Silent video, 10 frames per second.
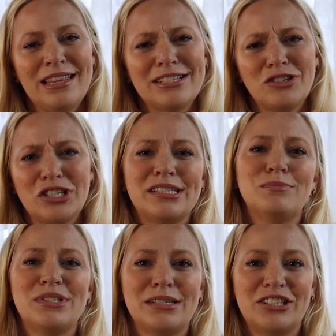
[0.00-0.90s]
These are just
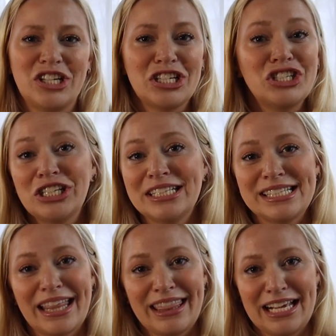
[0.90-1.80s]
some
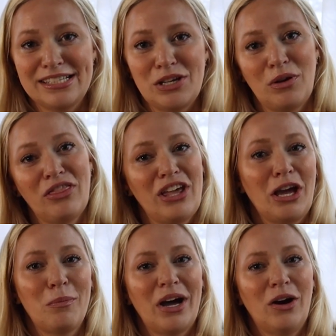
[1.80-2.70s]
suggestions and things you can
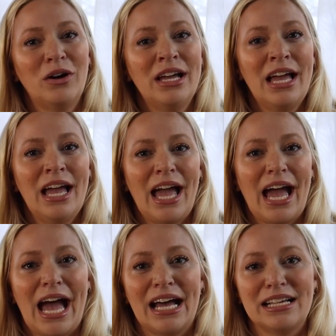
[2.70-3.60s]
think about
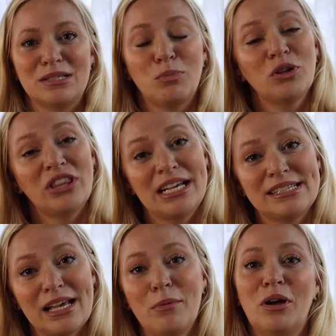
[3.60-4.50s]
as
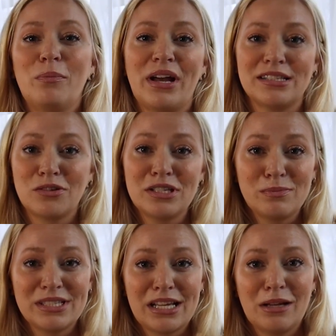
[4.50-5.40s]
birthdays come up, as
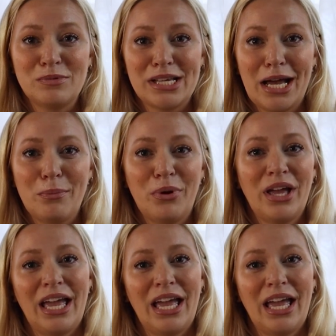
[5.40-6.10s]
Christmas comes up,